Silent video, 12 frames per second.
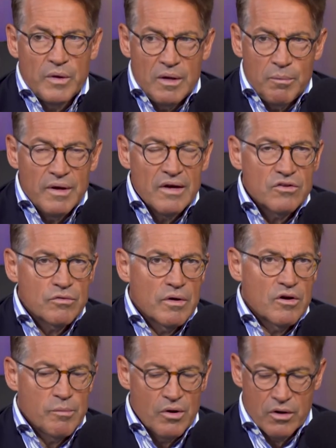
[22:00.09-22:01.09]
PBS
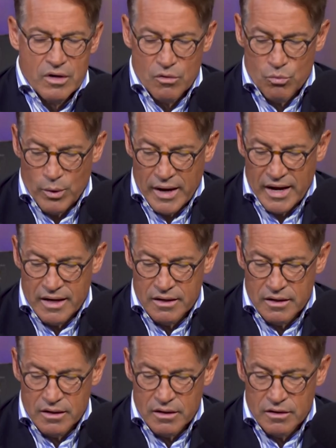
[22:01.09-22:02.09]
around America
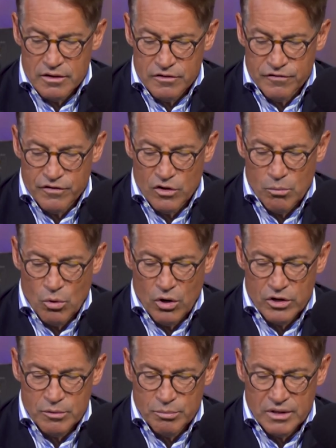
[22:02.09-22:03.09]
ran this film,
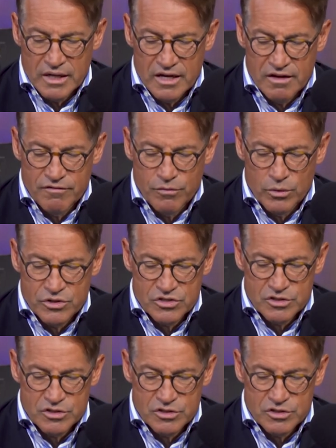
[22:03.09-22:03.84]
Hard to Believe, which